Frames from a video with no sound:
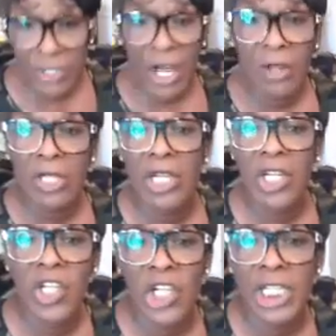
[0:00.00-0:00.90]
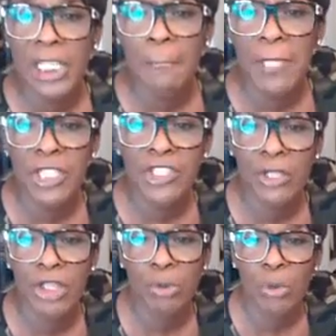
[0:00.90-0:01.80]
don't look good in the picture,
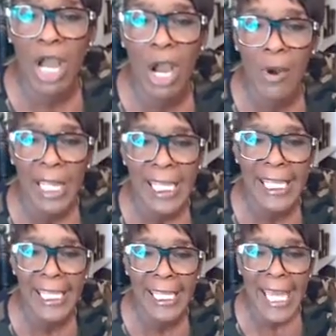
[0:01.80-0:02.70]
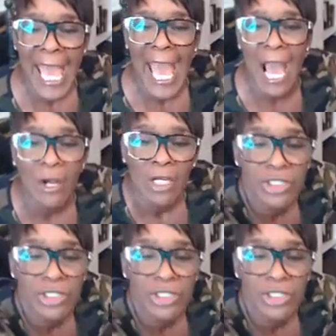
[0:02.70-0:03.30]
throw it out.